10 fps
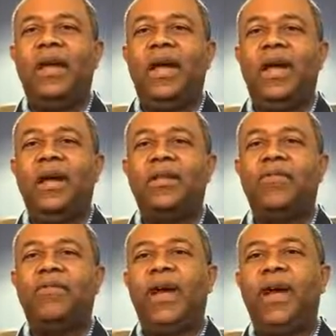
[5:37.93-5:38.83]
And
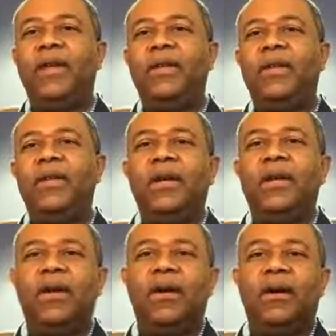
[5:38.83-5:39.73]
you find
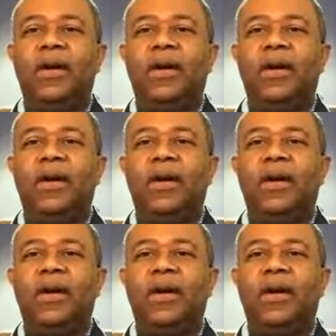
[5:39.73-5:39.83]
uh,